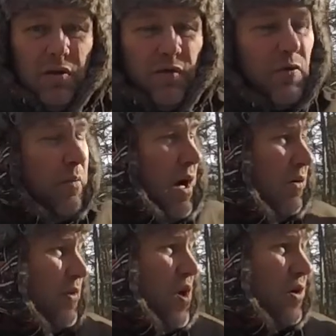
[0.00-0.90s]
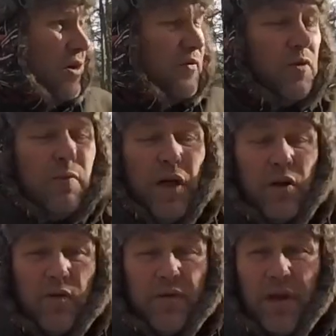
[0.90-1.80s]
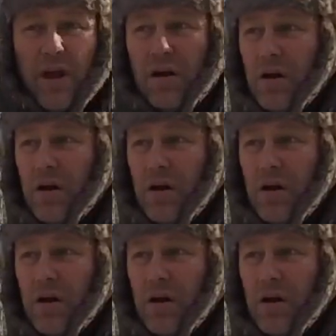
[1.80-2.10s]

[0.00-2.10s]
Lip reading: food plot over there and there's a food plot over there.